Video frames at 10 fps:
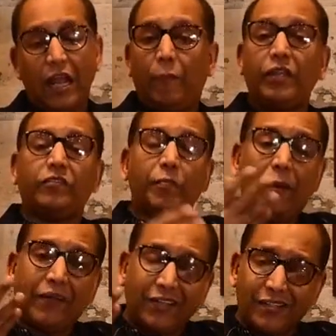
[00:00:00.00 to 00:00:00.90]
But if the
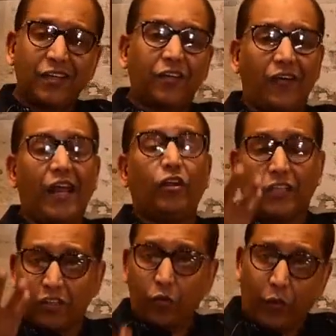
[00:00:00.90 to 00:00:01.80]
baby doesn't cry or
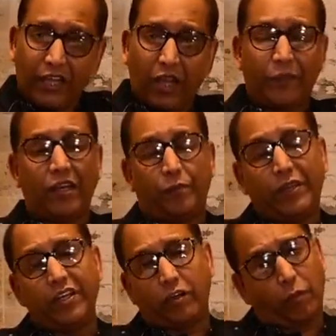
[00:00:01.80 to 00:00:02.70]
doesn't wake up in a
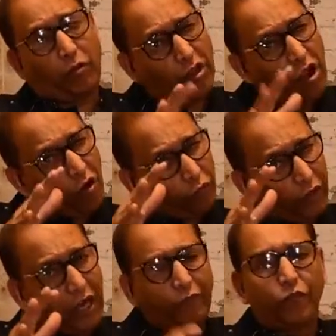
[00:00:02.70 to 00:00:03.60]
period of about
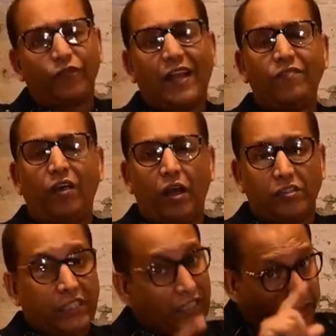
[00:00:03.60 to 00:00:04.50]
4.5 to 5
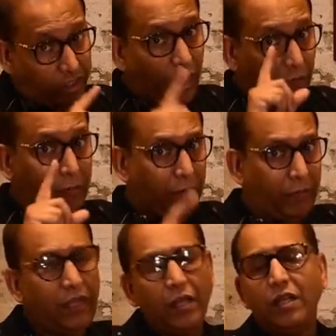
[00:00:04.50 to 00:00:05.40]
hours in a term
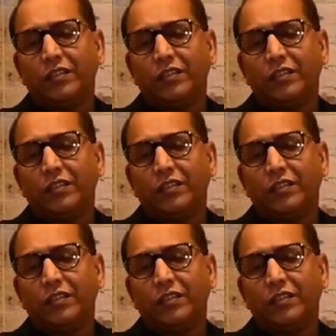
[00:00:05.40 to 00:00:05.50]
baby,